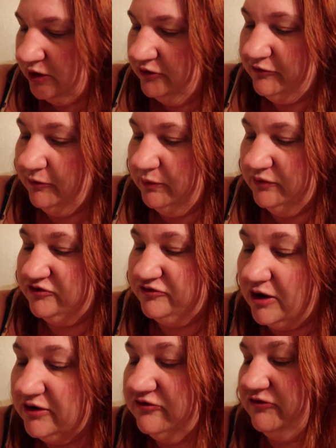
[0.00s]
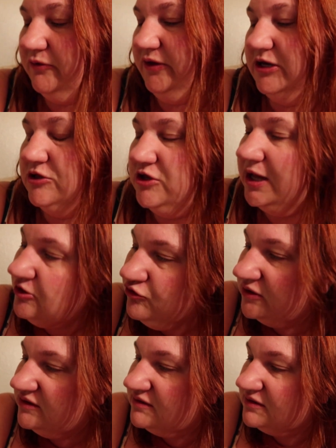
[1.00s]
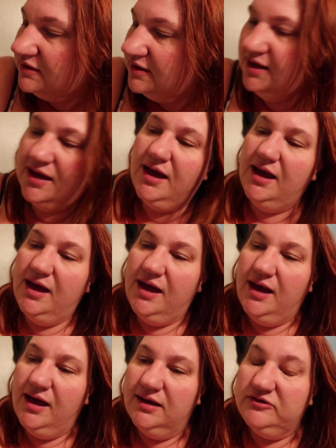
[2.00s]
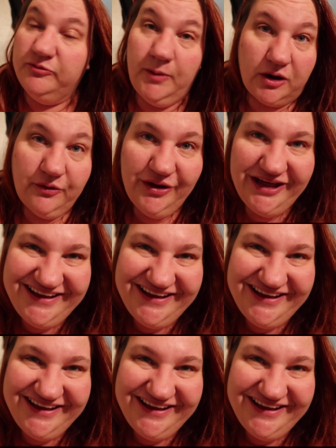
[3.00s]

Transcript: So we will start Stolen Enchantress tomorrow.